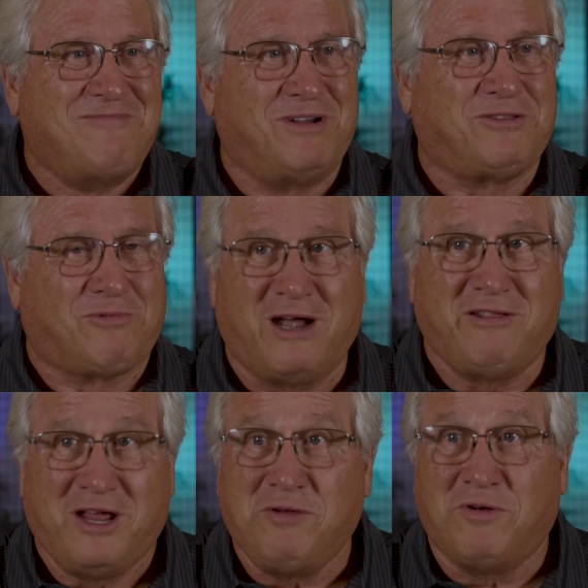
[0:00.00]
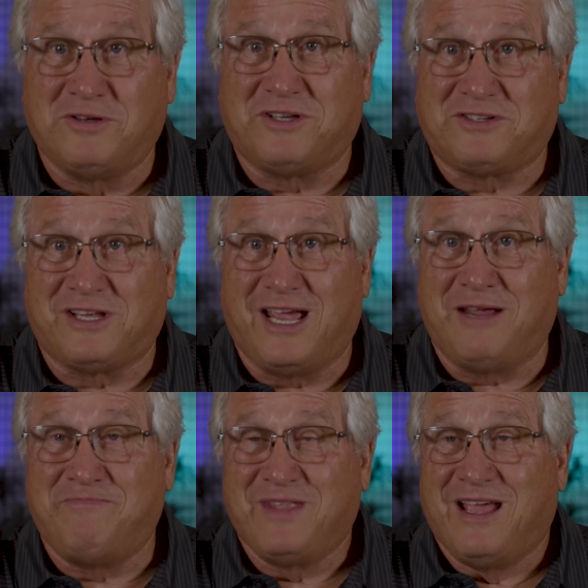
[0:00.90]
but the writer of the Hebrews is
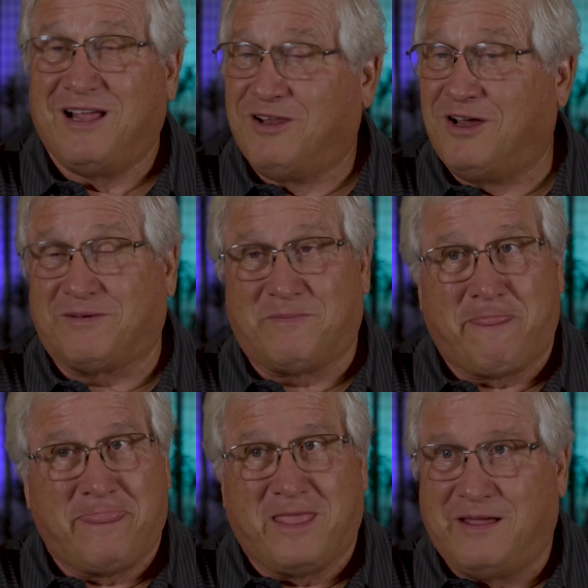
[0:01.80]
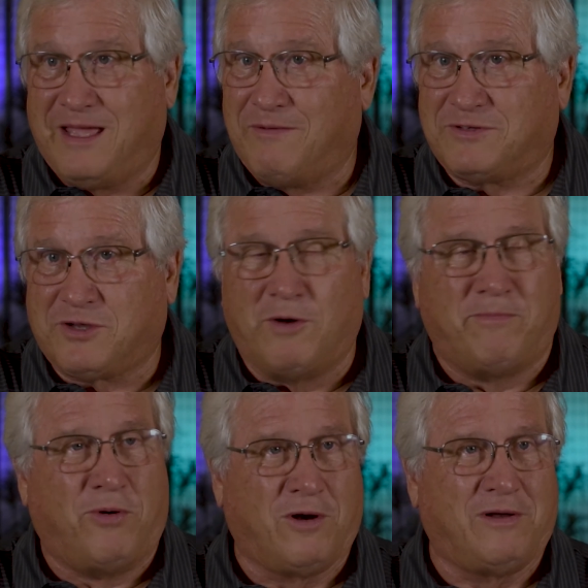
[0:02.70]
saying, look, it was so
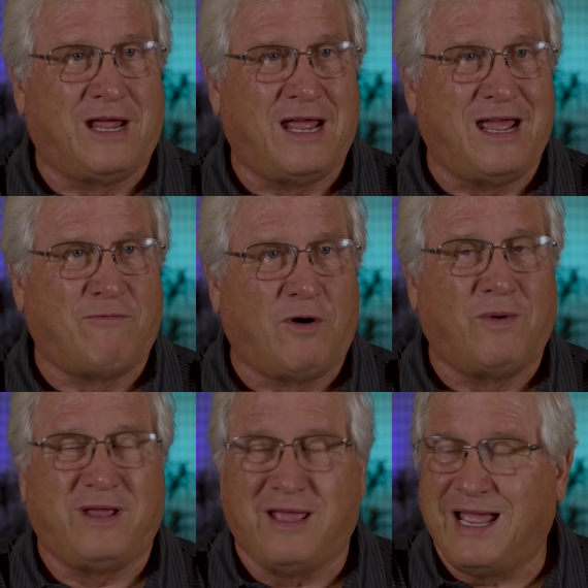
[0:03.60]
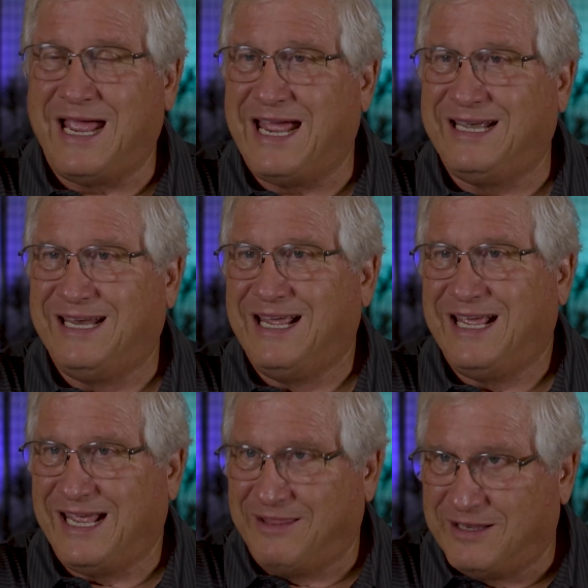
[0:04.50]
important to have what we had
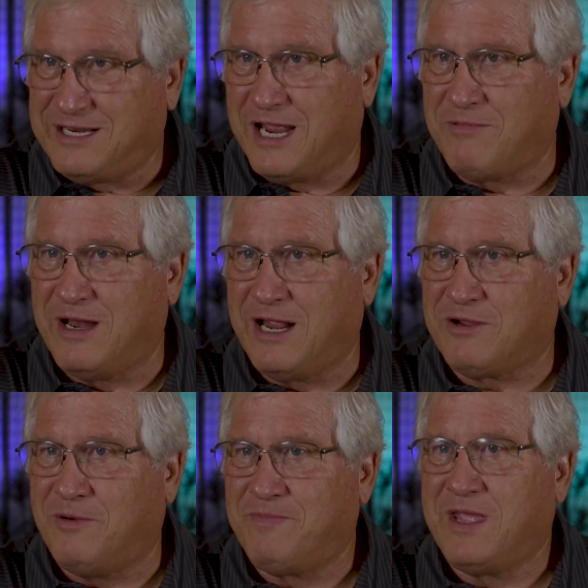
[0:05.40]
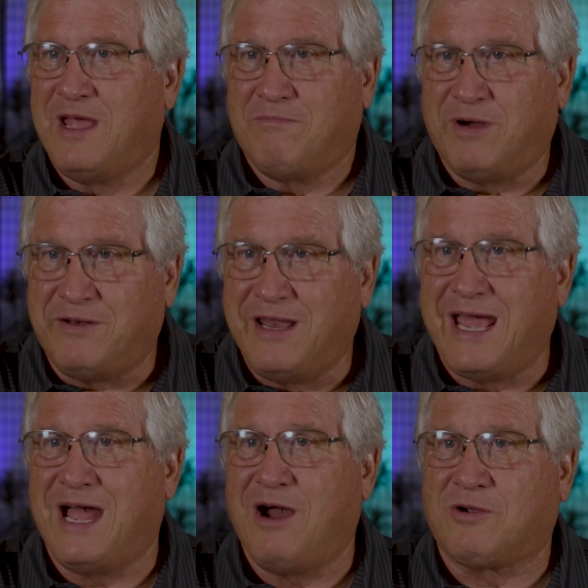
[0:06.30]
in the tabernacle, but
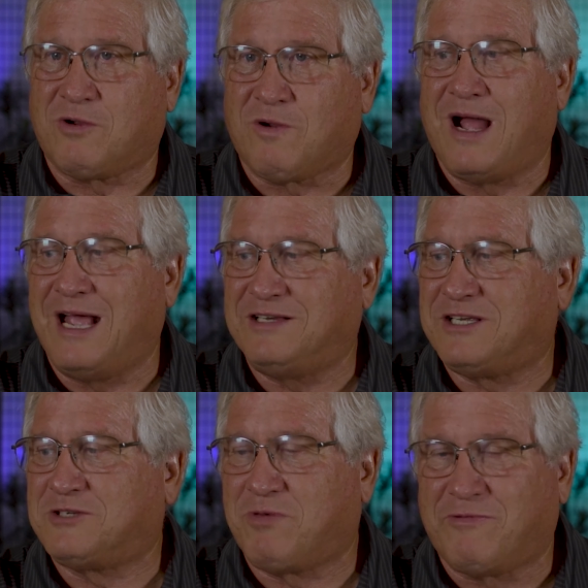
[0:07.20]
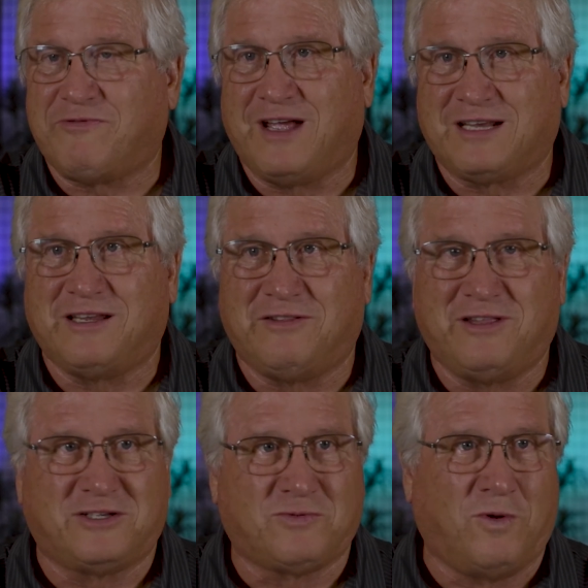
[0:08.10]
now Christ has perfected
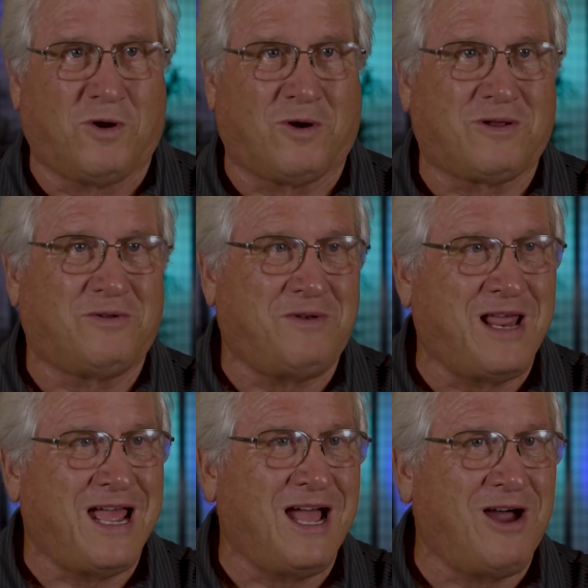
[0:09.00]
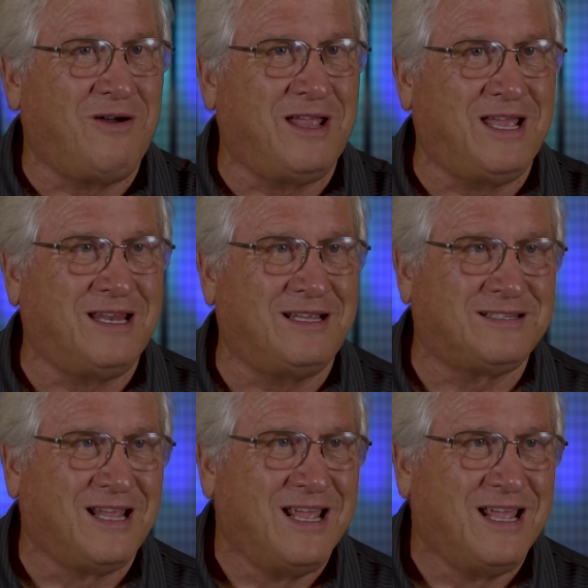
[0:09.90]
this work. Now it is